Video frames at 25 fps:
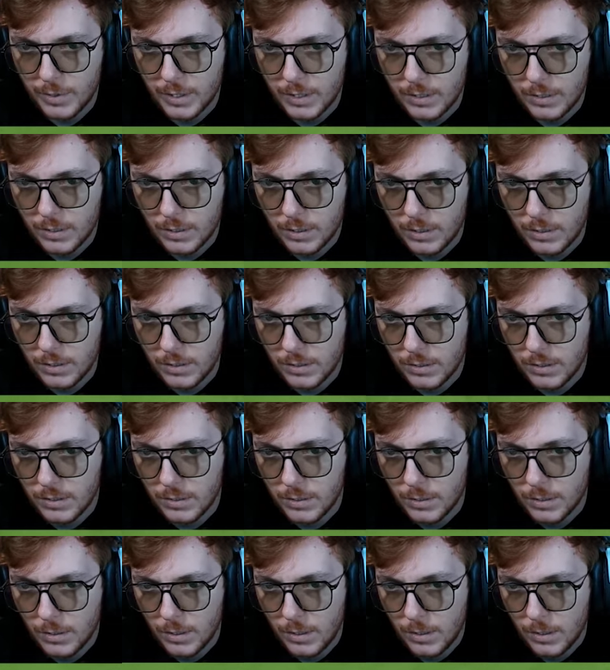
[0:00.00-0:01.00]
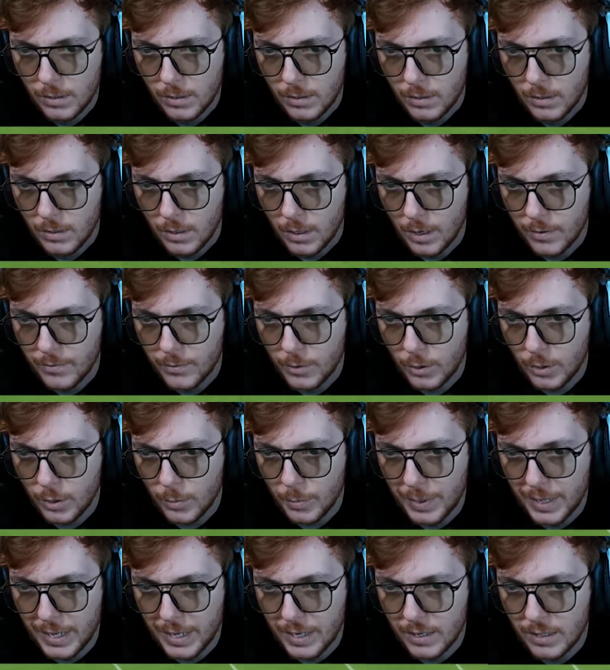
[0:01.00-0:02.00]
man, because I've got the
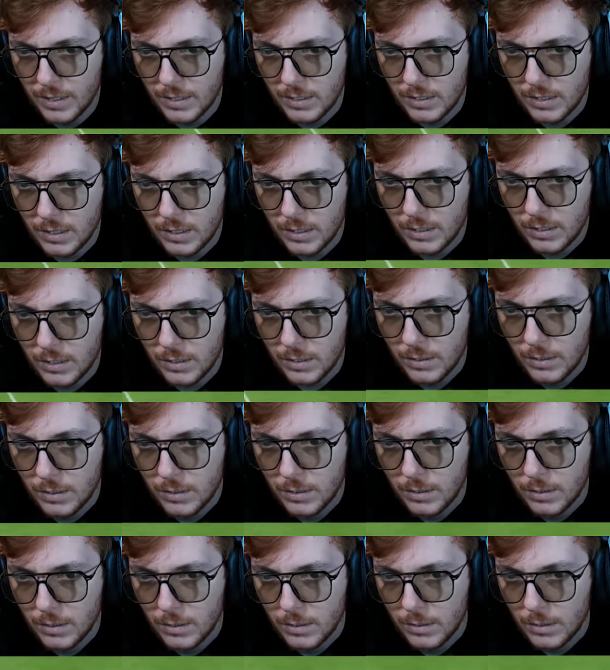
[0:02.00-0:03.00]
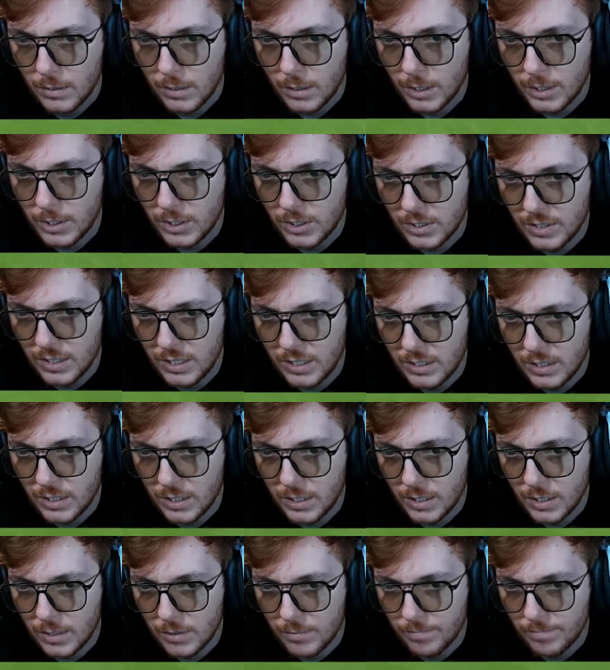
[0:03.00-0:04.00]
beat into this guy. I just need
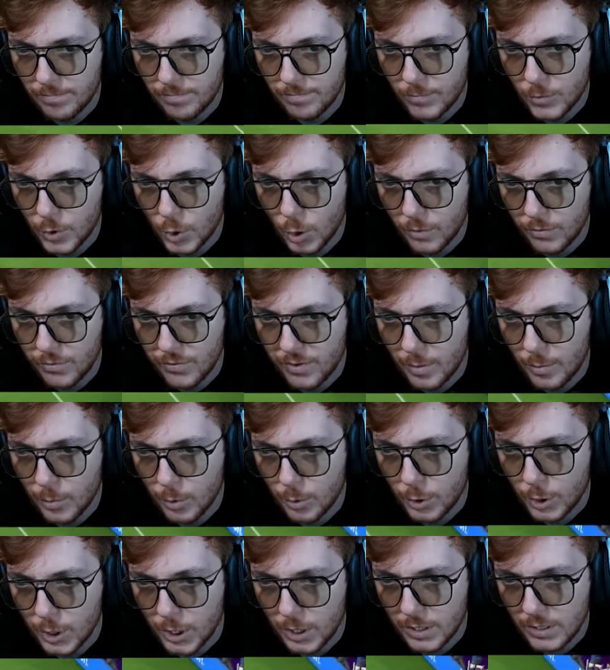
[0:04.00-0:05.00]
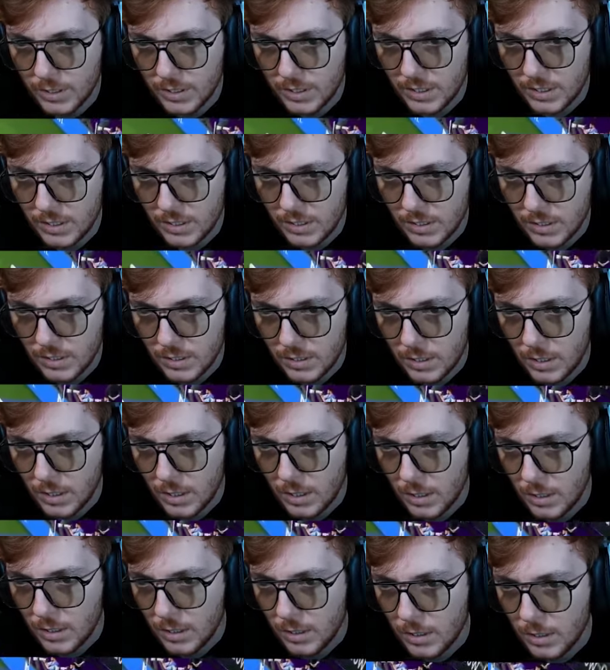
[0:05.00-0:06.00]
to not fumble chances.
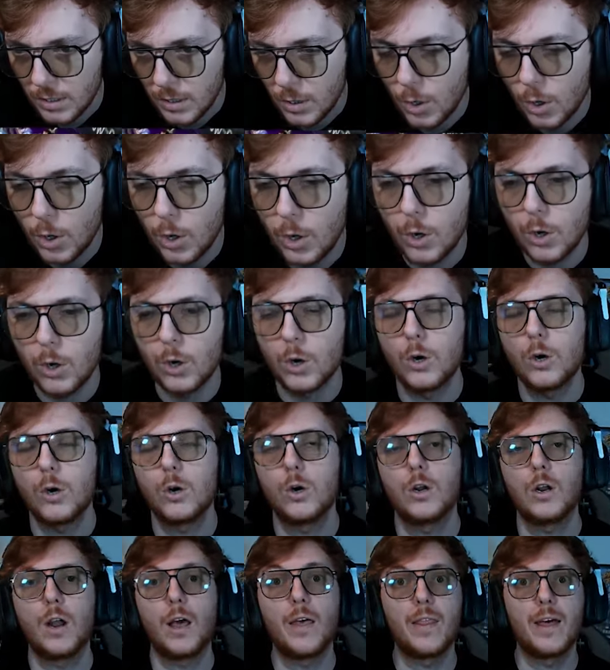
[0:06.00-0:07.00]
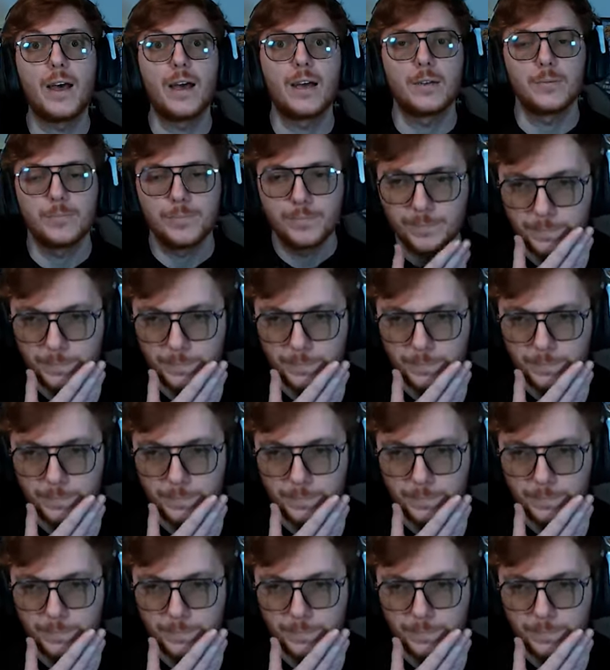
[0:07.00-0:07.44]
Oh like that.